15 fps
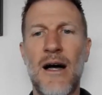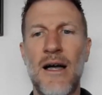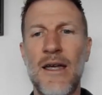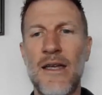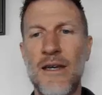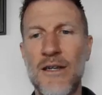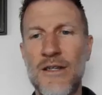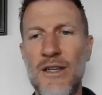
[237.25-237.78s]

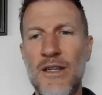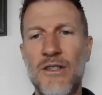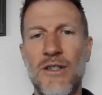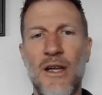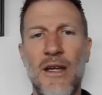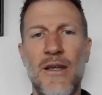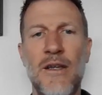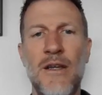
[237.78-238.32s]
in
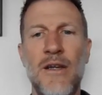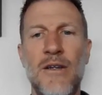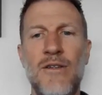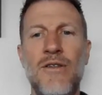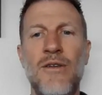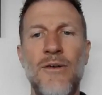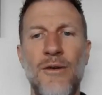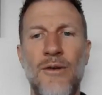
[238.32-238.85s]
addition
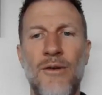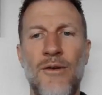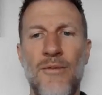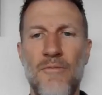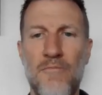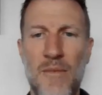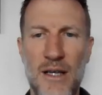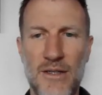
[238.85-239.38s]
to
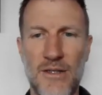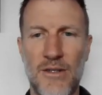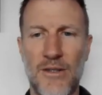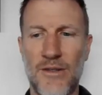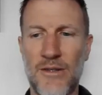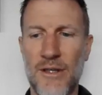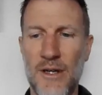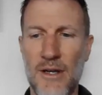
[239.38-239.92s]

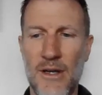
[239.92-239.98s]
muscles.